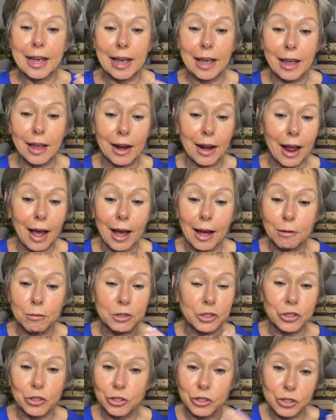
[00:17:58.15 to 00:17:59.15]
And I
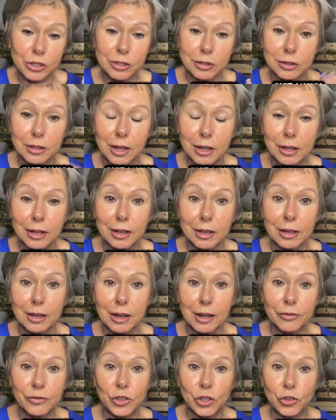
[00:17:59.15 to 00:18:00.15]
was just lucky
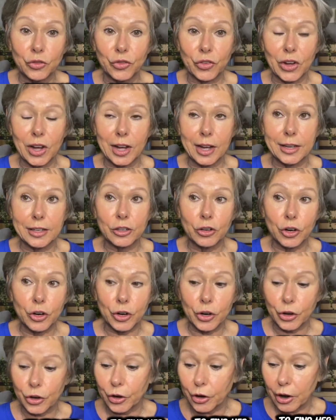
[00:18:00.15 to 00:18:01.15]
enough to find
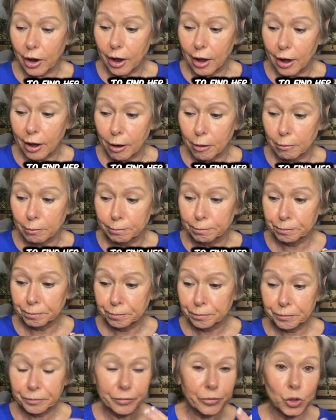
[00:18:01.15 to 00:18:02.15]
her
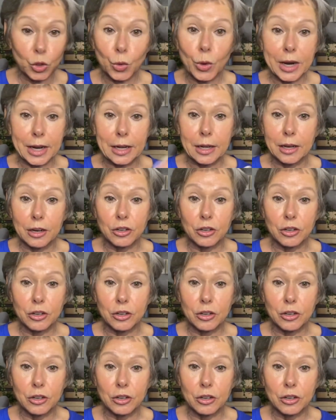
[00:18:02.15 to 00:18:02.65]
20